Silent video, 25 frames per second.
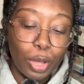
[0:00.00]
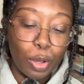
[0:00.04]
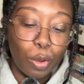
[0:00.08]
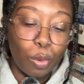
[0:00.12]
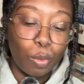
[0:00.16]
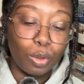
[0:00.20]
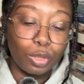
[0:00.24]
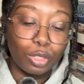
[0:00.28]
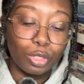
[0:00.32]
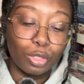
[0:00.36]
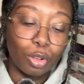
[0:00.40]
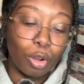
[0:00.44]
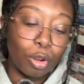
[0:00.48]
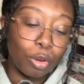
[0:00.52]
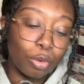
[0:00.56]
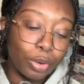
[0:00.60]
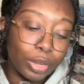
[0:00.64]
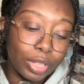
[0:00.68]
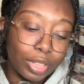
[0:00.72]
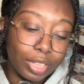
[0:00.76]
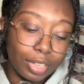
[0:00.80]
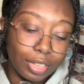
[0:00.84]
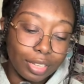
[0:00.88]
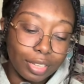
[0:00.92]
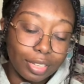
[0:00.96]
which is
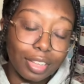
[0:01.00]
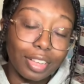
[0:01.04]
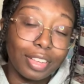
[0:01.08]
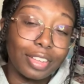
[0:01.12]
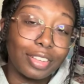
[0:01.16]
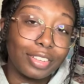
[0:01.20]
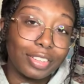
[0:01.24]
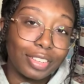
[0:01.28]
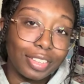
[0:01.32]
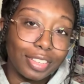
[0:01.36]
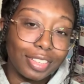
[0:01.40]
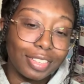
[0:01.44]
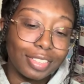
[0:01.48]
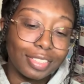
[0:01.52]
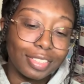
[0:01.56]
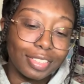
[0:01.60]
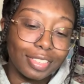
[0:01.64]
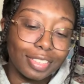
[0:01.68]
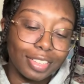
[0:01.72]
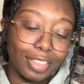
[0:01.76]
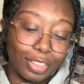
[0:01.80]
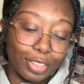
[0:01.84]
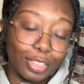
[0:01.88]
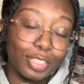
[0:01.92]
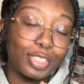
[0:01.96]
already a good
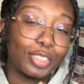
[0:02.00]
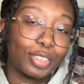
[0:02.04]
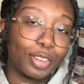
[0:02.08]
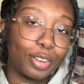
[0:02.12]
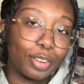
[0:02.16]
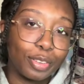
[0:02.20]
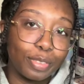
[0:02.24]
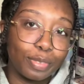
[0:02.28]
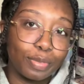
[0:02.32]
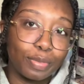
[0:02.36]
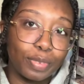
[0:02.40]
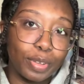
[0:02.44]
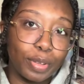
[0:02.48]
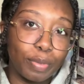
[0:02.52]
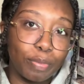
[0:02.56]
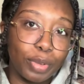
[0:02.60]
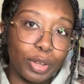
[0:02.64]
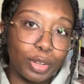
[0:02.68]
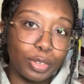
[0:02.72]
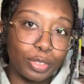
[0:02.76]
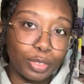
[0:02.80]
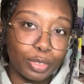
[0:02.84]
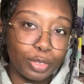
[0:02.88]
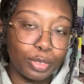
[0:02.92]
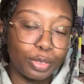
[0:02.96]
start
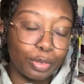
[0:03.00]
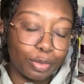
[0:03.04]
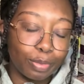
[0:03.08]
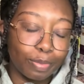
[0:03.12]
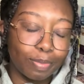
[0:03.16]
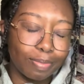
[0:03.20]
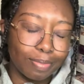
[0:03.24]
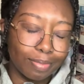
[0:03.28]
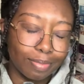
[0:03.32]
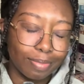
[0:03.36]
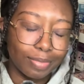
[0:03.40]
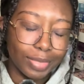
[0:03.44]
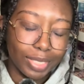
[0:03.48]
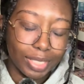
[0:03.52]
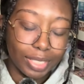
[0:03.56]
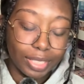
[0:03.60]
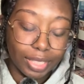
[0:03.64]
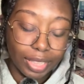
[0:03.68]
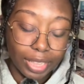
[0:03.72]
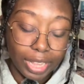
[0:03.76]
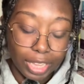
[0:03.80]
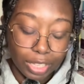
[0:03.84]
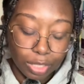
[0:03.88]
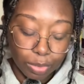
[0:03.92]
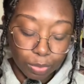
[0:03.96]
compared to
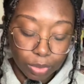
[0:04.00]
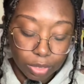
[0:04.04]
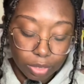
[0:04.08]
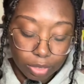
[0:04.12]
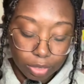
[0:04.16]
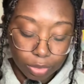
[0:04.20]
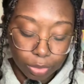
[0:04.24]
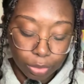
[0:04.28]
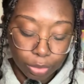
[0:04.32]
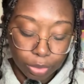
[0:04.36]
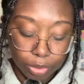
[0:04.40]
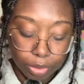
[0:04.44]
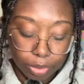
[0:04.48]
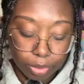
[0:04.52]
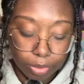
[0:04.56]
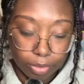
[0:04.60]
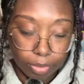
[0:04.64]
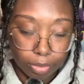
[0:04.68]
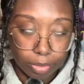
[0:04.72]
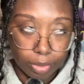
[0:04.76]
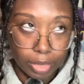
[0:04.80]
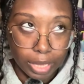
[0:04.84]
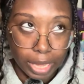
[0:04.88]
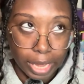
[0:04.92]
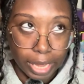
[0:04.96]
last week's or
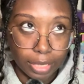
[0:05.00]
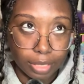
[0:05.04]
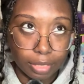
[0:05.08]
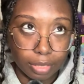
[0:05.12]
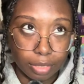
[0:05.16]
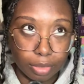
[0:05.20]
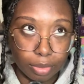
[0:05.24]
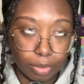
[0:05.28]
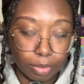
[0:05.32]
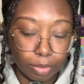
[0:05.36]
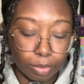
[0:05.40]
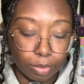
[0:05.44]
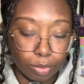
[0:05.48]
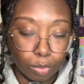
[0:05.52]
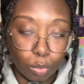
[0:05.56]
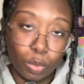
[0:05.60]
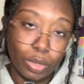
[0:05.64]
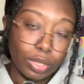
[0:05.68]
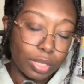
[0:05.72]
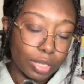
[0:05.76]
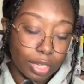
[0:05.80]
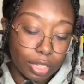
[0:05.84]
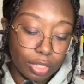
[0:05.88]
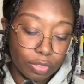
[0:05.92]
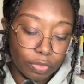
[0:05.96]
last
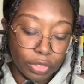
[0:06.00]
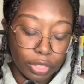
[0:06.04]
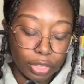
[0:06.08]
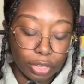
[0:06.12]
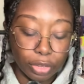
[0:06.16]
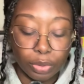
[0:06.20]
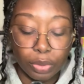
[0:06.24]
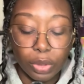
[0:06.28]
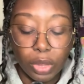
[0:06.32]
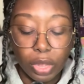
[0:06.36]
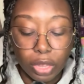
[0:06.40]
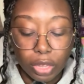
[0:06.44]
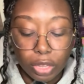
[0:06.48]
Wednesday's video.